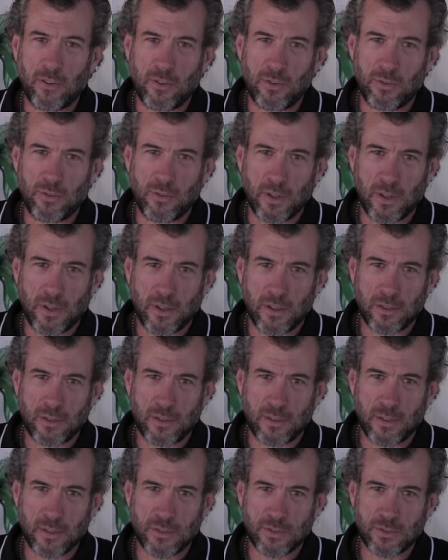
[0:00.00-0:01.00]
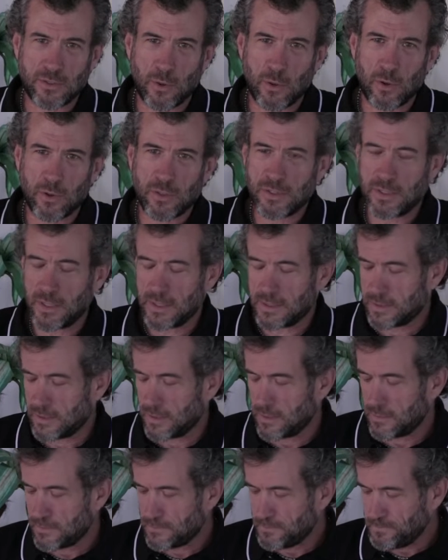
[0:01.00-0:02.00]
to you the solar
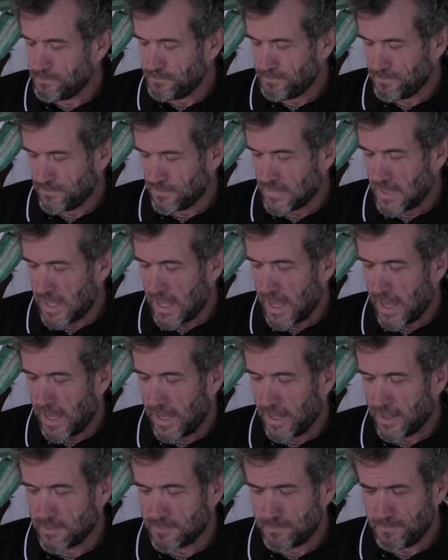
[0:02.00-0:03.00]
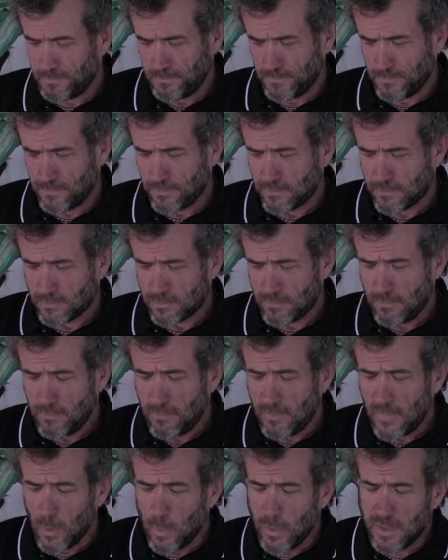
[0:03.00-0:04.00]
system that
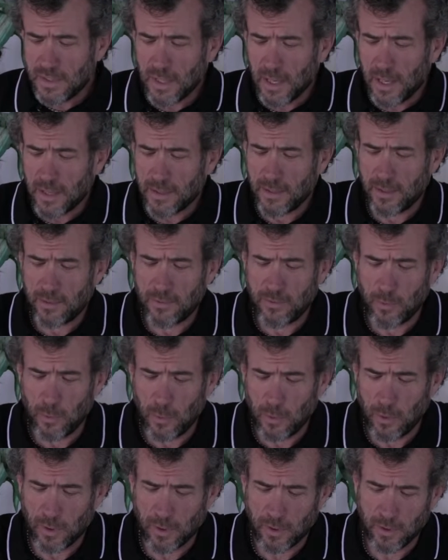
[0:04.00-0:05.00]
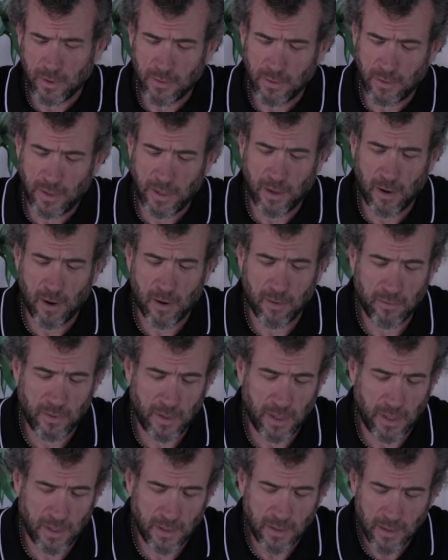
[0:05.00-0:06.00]
we selected for the
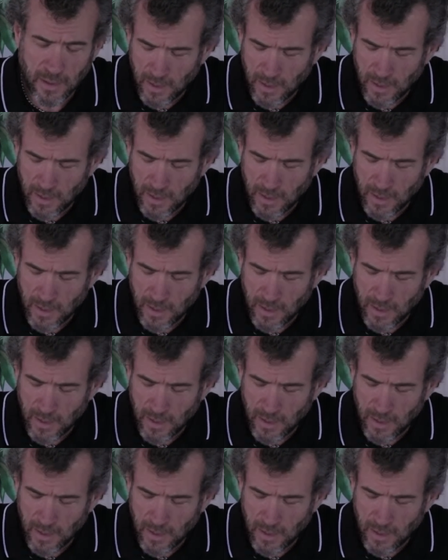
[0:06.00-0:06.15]
RV.